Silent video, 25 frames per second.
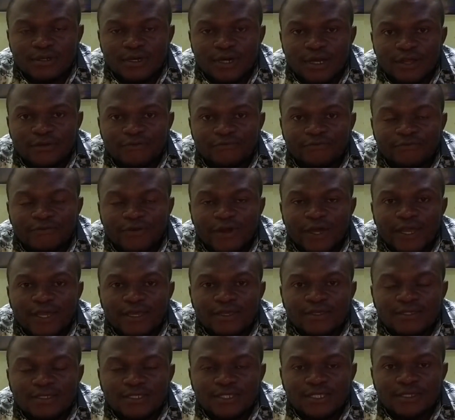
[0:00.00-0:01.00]
and
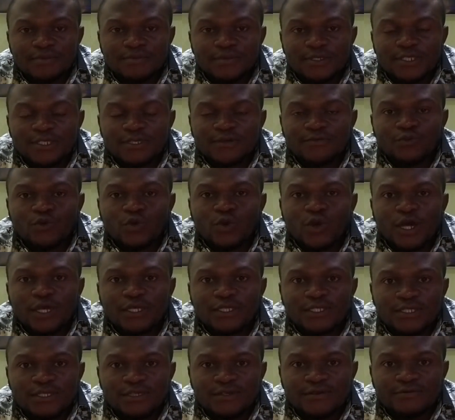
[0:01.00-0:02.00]
finds himself or
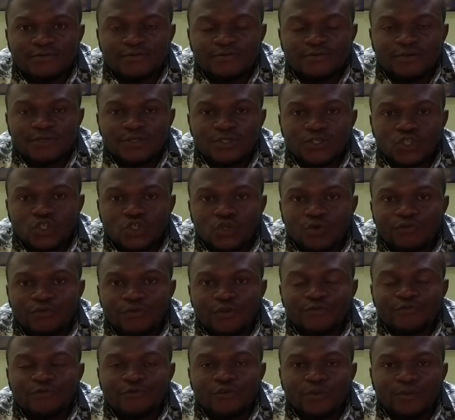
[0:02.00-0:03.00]
herself
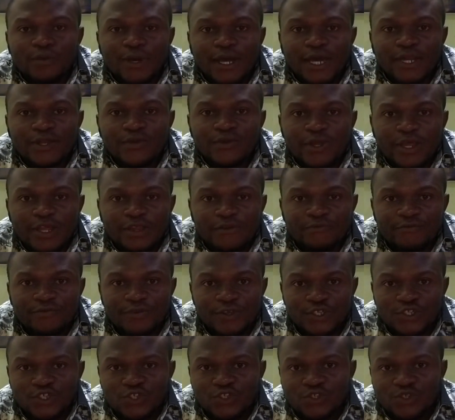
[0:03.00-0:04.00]
suffering from another
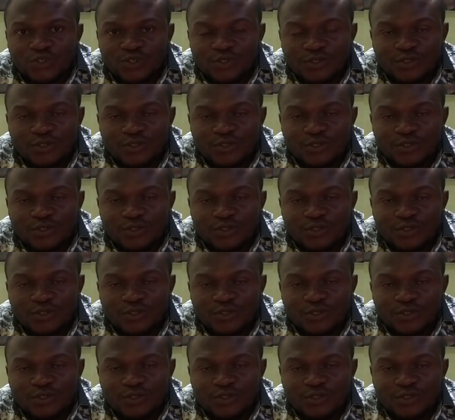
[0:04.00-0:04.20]
infection